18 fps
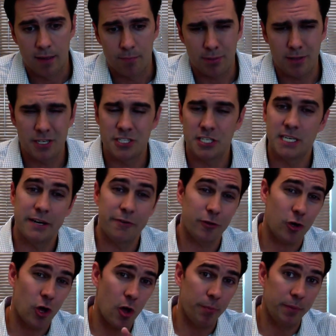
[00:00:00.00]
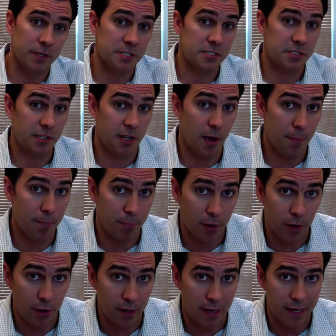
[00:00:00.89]
Plus, you never called me a
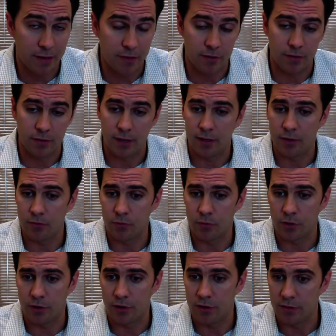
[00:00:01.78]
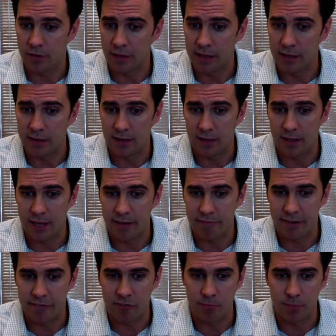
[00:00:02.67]
scumball either. I don't recall that. I've
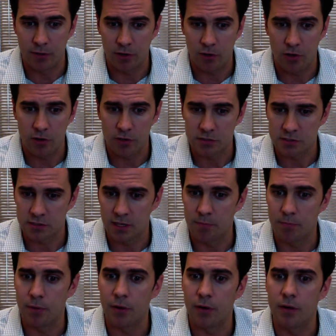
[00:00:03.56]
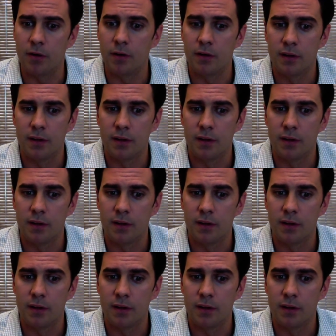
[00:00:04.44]
never been called a scumball.